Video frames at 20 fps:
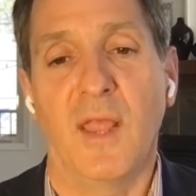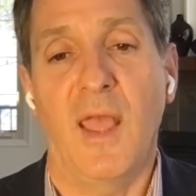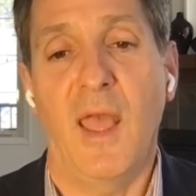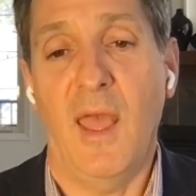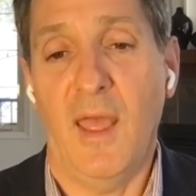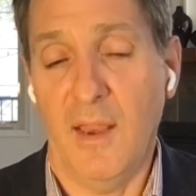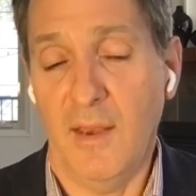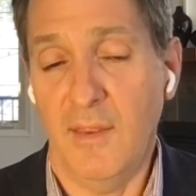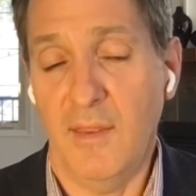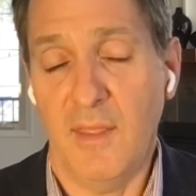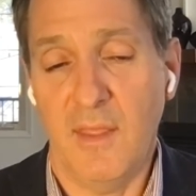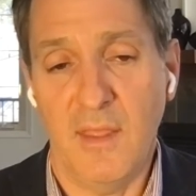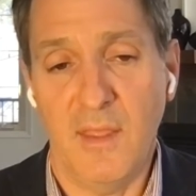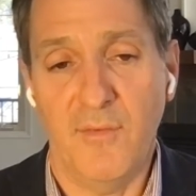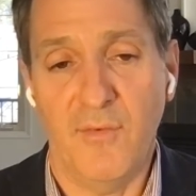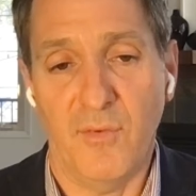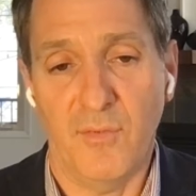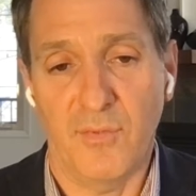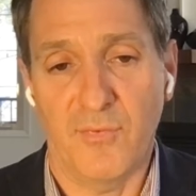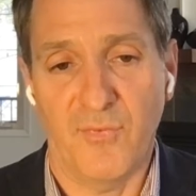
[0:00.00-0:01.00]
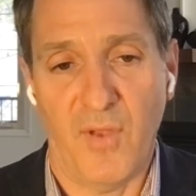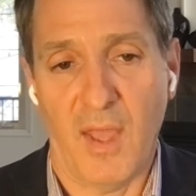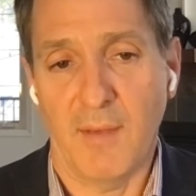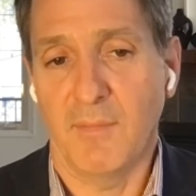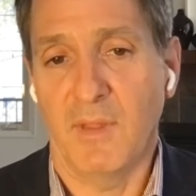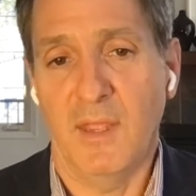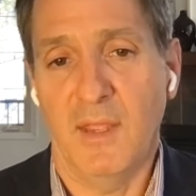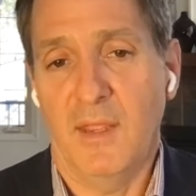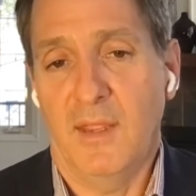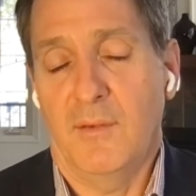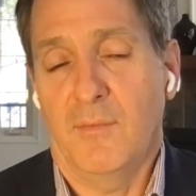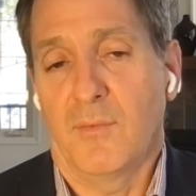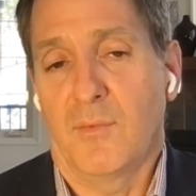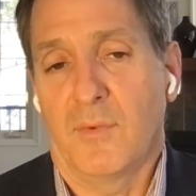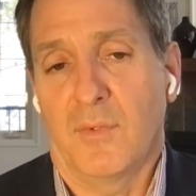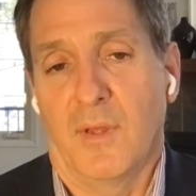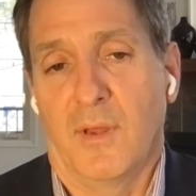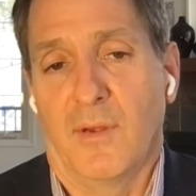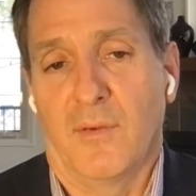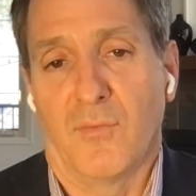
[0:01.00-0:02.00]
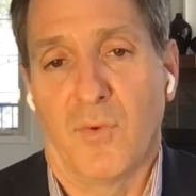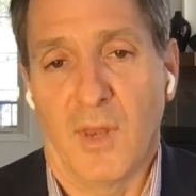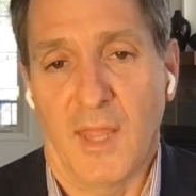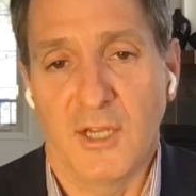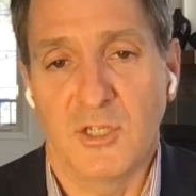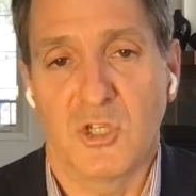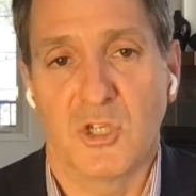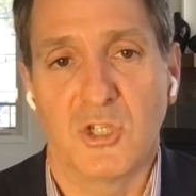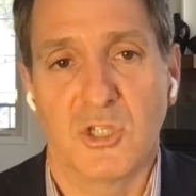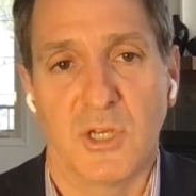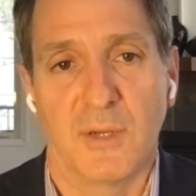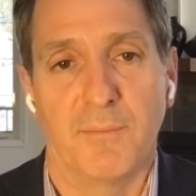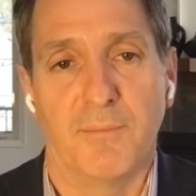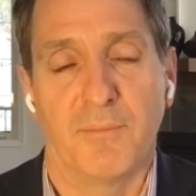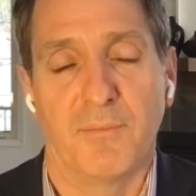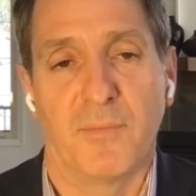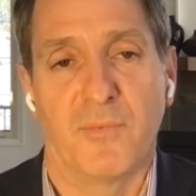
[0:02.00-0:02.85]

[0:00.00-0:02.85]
And the family relationship